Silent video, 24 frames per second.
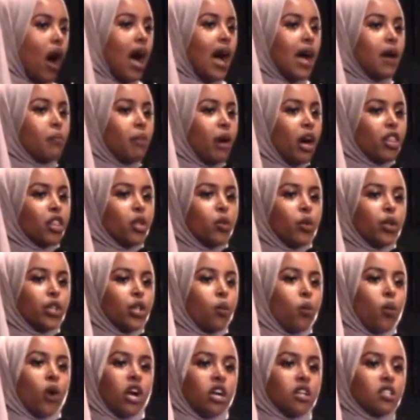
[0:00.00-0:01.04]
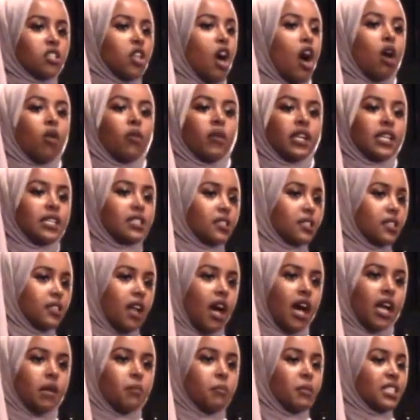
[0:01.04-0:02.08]
Why bother when the word is already
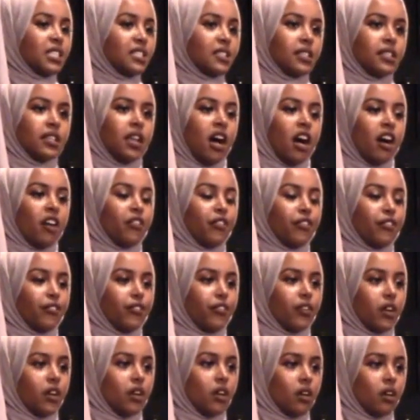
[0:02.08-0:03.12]
synonymous enough?